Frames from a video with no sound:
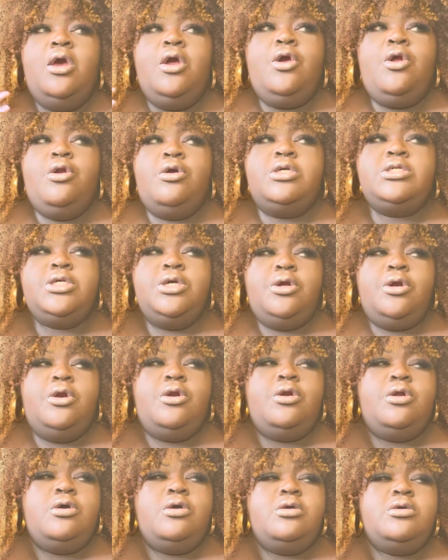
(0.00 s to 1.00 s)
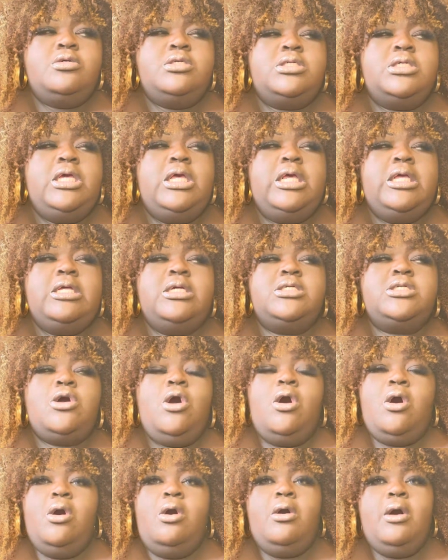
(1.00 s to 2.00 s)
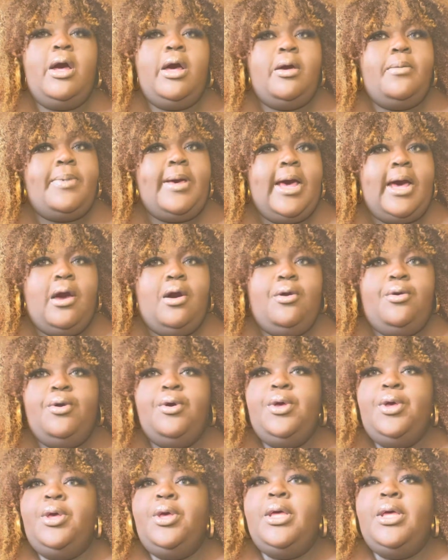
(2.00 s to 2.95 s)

Curls and Curls is all about